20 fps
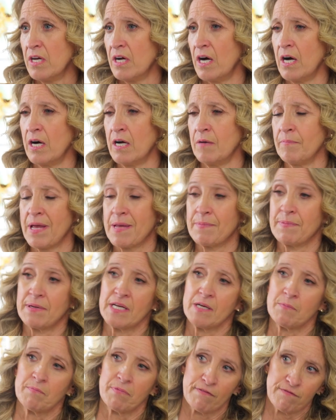
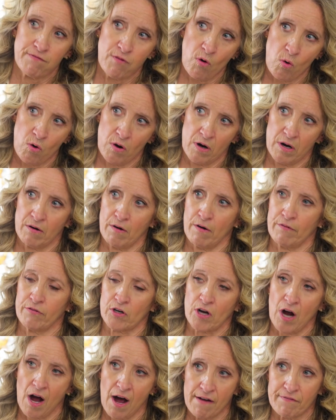maybe before, over
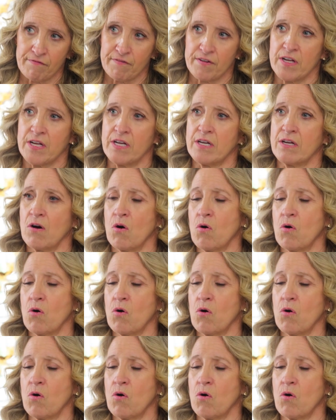coffee,